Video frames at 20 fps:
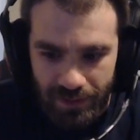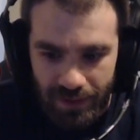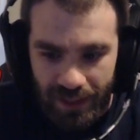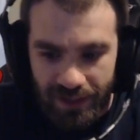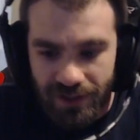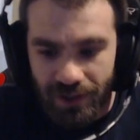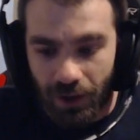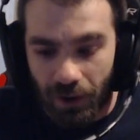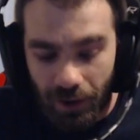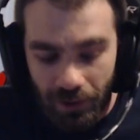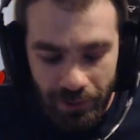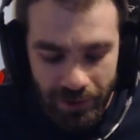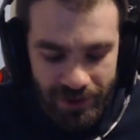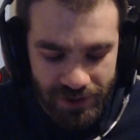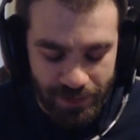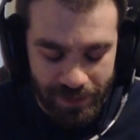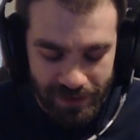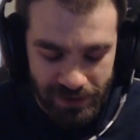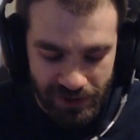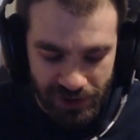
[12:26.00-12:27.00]

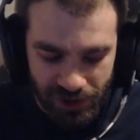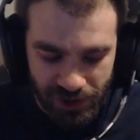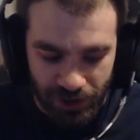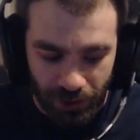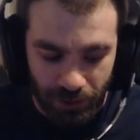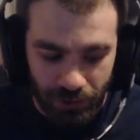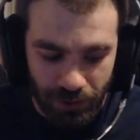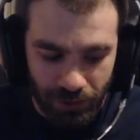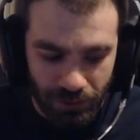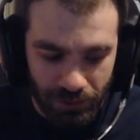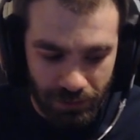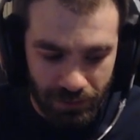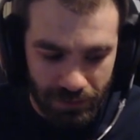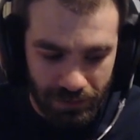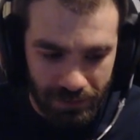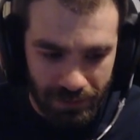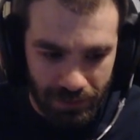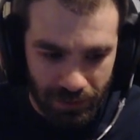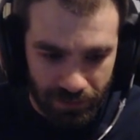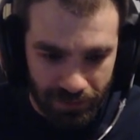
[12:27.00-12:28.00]
always been so
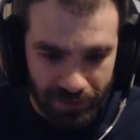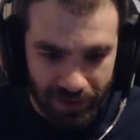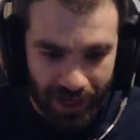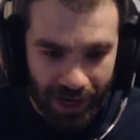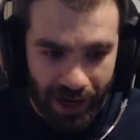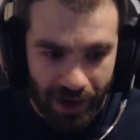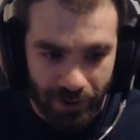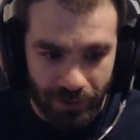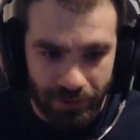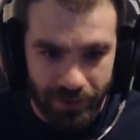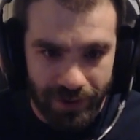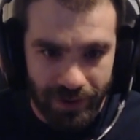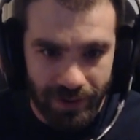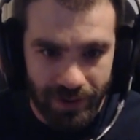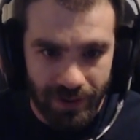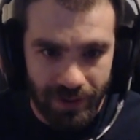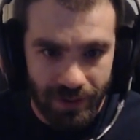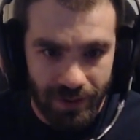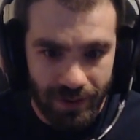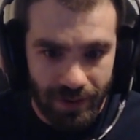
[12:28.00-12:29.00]
loud,
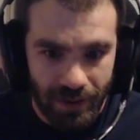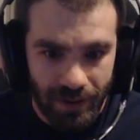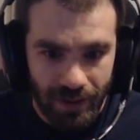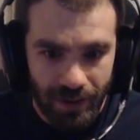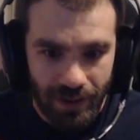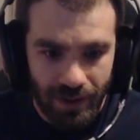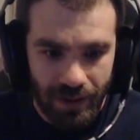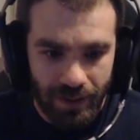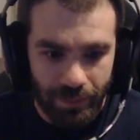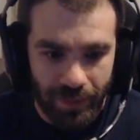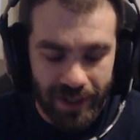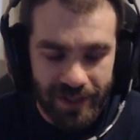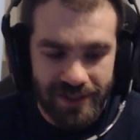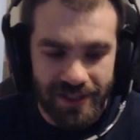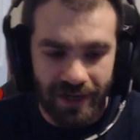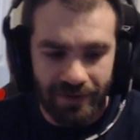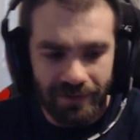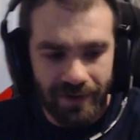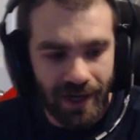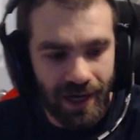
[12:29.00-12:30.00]
but
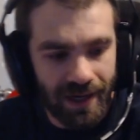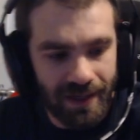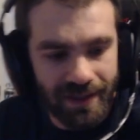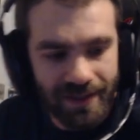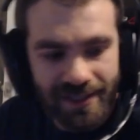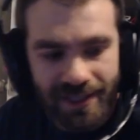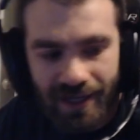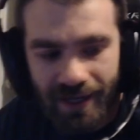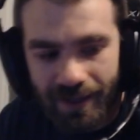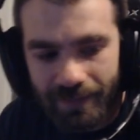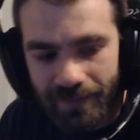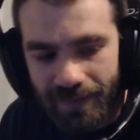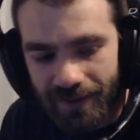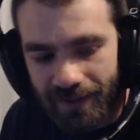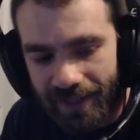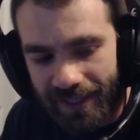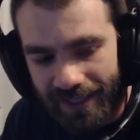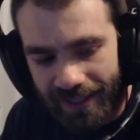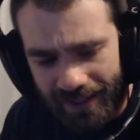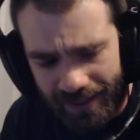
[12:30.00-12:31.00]
has never gotten a time to
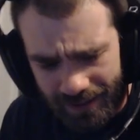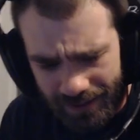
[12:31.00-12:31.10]
like